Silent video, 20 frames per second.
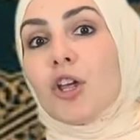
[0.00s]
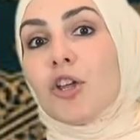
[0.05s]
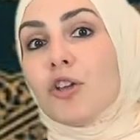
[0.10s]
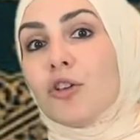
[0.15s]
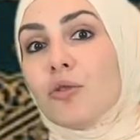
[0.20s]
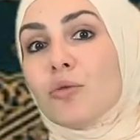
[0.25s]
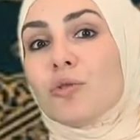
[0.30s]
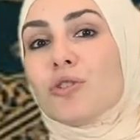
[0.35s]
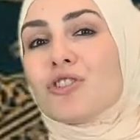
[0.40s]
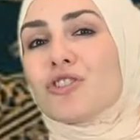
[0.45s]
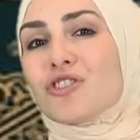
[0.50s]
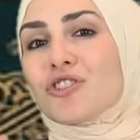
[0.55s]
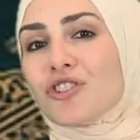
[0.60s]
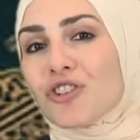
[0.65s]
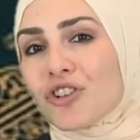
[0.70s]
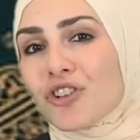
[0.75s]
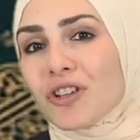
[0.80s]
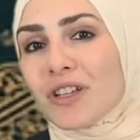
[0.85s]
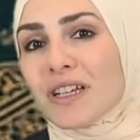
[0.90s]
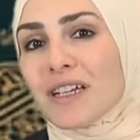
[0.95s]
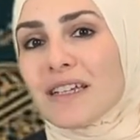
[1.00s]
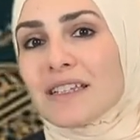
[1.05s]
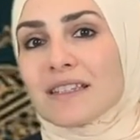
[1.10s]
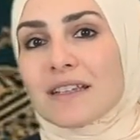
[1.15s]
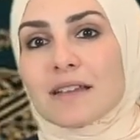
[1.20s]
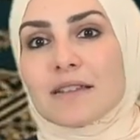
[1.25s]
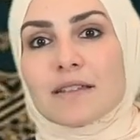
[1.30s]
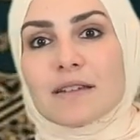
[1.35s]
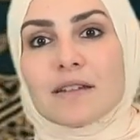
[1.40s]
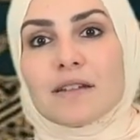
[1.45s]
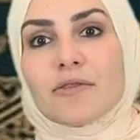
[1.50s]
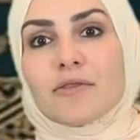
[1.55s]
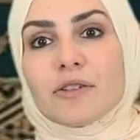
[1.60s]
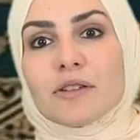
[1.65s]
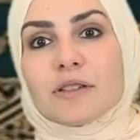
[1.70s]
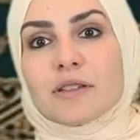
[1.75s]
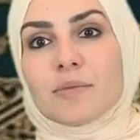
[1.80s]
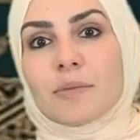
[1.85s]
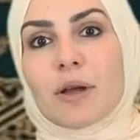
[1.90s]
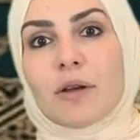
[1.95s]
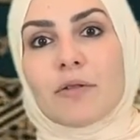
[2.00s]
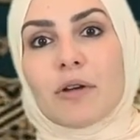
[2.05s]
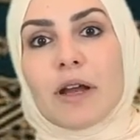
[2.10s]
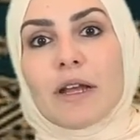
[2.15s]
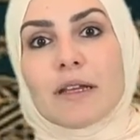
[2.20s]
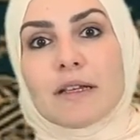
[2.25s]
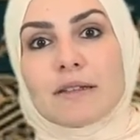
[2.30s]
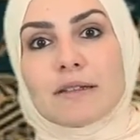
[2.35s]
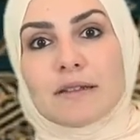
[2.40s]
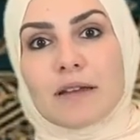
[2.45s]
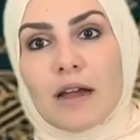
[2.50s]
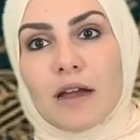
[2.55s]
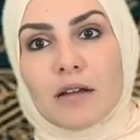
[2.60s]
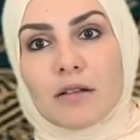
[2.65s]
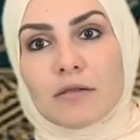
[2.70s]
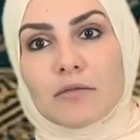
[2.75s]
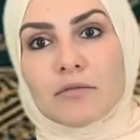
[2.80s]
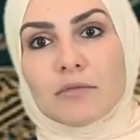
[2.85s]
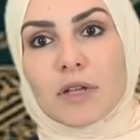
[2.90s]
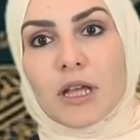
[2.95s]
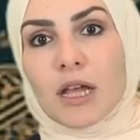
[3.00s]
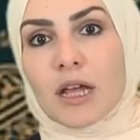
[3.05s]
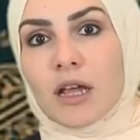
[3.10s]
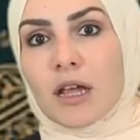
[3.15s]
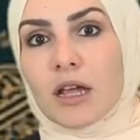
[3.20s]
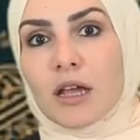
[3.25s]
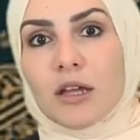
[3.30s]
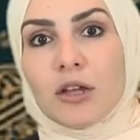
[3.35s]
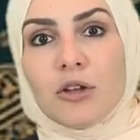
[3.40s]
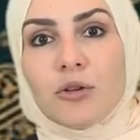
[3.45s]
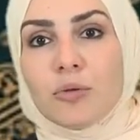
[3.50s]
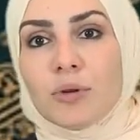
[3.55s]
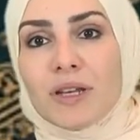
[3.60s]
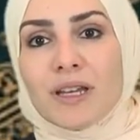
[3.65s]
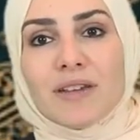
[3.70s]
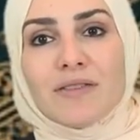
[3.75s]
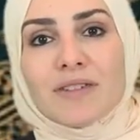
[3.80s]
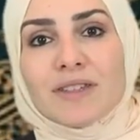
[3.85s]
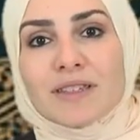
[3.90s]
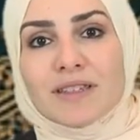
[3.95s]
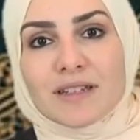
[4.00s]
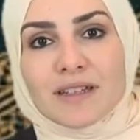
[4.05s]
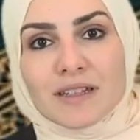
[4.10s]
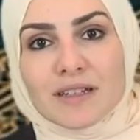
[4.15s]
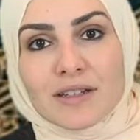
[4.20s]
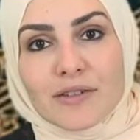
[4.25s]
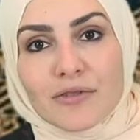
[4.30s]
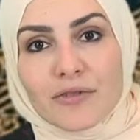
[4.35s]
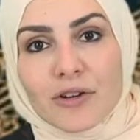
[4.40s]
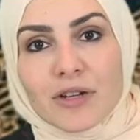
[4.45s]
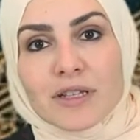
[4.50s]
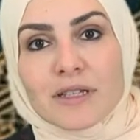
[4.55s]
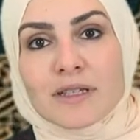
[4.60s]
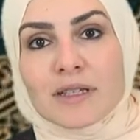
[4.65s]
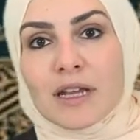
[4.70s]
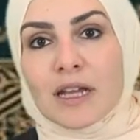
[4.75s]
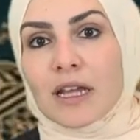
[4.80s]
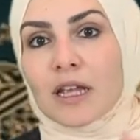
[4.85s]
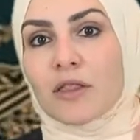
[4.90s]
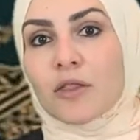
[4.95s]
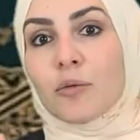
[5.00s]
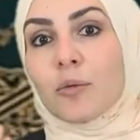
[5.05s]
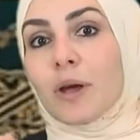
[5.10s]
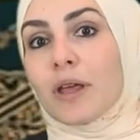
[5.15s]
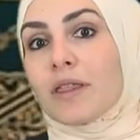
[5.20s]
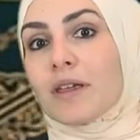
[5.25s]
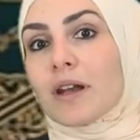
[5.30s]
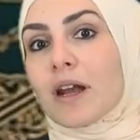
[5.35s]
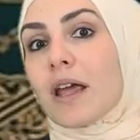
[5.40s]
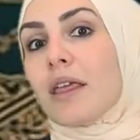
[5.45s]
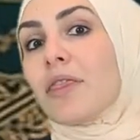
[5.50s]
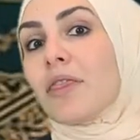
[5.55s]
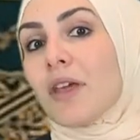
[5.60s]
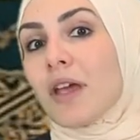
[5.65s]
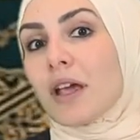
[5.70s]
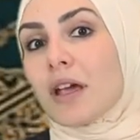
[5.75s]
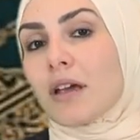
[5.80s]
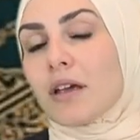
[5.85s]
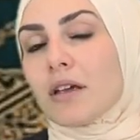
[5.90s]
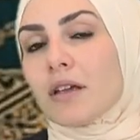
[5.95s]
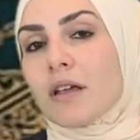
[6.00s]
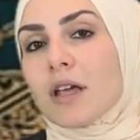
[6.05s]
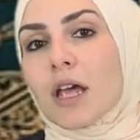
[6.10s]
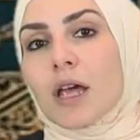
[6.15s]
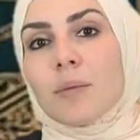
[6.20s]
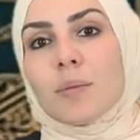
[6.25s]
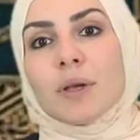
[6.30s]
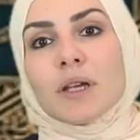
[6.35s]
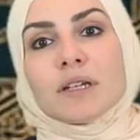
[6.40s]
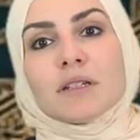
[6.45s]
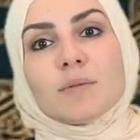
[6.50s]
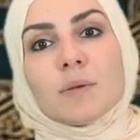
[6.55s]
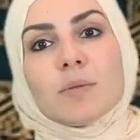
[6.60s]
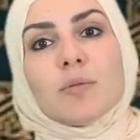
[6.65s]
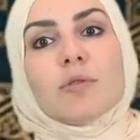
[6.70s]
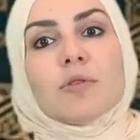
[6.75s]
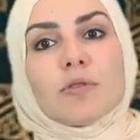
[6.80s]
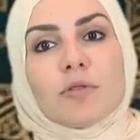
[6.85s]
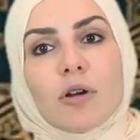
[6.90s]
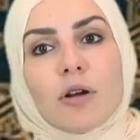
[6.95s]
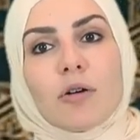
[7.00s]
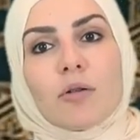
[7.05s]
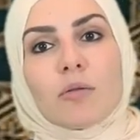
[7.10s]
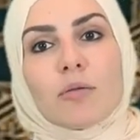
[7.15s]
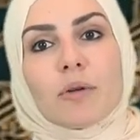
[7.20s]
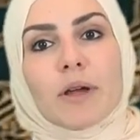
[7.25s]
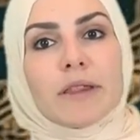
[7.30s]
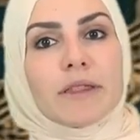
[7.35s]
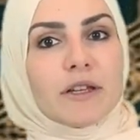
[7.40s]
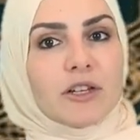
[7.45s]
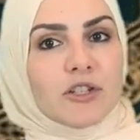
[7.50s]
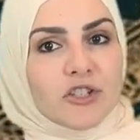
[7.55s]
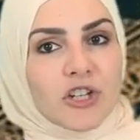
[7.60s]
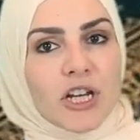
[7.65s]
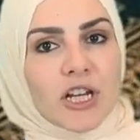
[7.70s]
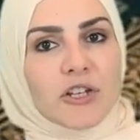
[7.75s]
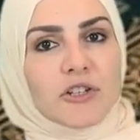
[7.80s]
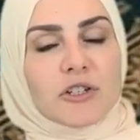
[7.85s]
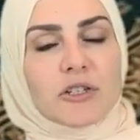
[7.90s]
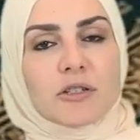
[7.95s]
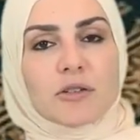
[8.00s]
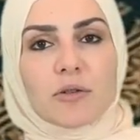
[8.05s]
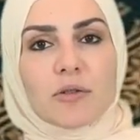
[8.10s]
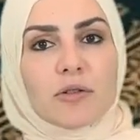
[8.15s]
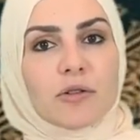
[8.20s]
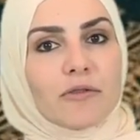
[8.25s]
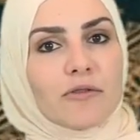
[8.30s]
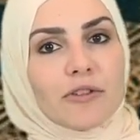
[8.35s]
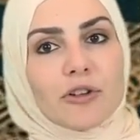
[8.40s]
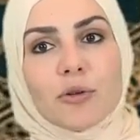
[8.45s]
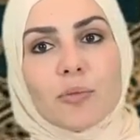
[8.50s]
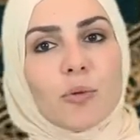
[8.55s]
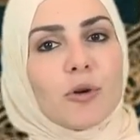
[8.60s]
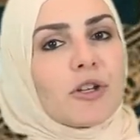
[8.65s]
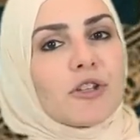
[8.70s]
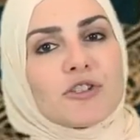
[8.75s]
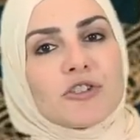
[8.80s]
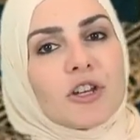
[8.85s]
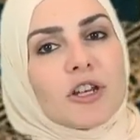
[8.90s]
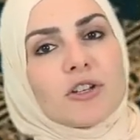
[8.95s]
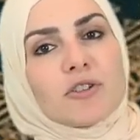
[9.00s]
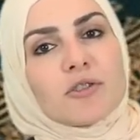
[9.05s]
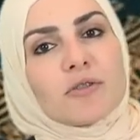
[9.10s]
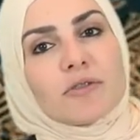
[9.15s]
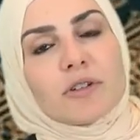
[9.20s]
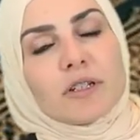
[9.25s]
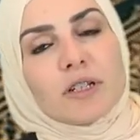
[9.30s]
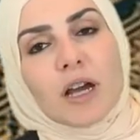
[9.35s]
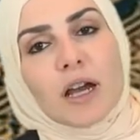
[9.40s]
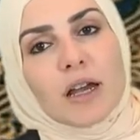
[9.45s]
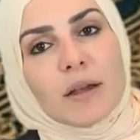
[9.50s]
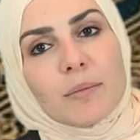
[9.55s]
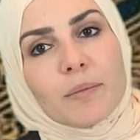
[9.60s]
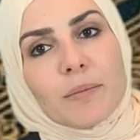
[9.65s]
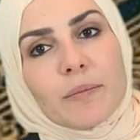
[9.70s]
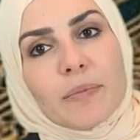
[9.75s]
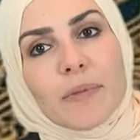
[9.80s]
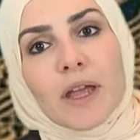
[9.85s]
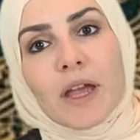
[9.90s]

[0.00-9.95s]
you would surely sense a difference in my writing style. You would even see a difference in the way that I think, because people grow and they change, and so their viewpoints change over time.